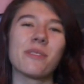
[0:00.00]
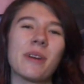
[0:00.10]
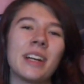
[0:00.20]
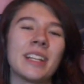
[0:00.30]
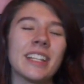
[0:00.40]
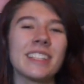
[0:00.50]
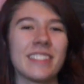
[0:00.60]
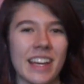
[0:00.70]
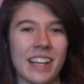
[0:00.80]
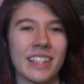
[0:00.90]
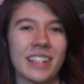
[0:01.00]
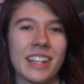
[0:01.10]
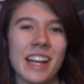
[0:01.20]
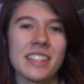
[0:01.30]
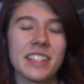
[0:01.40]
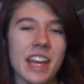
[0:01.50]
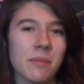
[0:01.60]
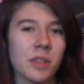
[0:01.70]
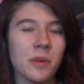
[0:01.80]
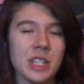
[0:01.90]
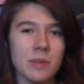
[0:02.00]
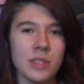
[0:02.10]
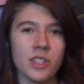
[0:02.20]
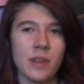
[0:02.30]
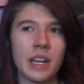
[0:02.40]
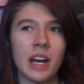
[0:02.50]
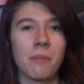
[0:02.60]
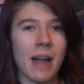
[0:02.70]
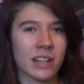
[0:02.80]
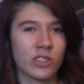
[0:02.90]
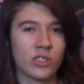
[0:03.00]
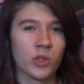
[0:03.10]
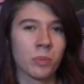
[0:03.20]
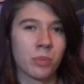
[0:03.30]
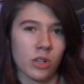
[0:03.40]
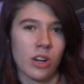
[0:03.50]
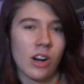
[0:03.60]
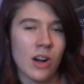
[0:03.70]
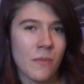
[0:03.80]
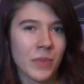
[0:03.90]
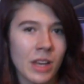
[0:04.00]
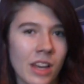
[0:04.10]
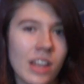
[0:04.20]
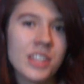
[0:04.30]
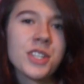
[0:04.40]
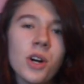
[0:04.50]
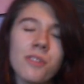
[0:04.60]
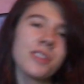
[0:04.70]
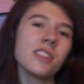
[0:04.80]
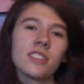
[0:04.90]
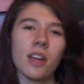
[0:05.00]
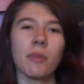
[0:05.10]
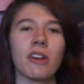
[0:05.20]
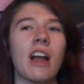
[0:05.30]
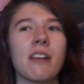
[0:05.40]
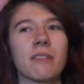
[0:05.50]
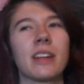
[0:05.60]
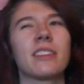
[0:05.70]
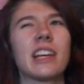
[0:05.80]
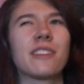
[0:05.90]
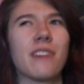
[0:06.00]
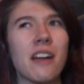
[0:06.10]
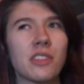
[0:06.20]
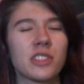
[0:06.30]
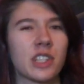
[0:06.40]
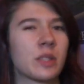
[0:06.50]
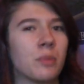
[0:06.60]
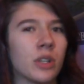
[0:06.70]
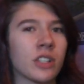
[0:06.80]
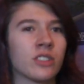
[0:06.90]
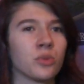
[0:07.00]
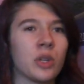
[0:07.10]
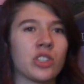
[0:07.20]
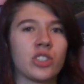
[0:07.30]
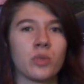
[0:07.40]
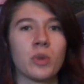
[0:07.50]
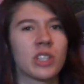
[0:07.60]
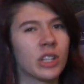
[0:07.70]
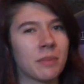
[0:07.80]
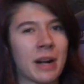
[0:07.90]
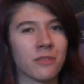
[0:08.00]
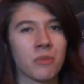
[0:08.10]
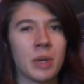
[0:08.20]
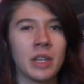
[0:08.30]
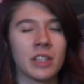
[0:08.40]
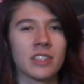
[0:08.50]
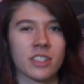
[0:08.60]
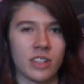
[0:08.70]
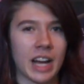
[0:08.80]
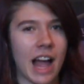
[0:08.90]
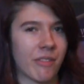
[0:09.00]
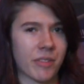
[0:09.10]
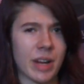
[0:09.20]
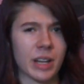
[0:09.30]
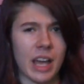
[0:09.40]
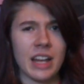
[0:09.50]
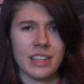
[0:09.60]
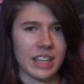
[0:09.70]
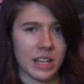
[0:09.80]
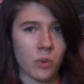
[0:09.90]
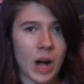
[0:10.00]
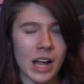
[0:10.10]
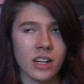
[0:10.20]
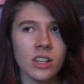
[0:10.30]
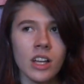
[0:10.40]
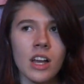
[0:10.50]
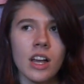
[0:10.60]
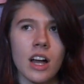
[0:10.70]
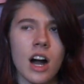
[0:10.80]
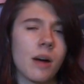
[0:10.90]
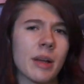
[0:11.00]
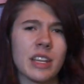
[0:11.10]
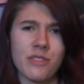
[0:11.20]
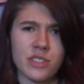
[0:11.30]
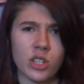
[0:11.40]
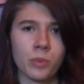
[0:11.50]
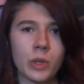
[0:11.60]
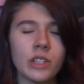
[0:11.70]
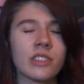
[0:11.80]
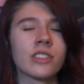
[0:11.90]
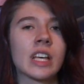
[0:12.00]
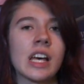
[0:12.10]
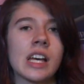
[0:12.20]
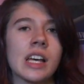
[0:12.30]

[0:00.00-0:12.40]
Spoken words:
everyone, it's Taylor, and today I'm going to be doing a back-to-school book haul. So over the summer I read like 5 or 6 books, which was a good amount for me considering I haven't read anything in a while, any physical books.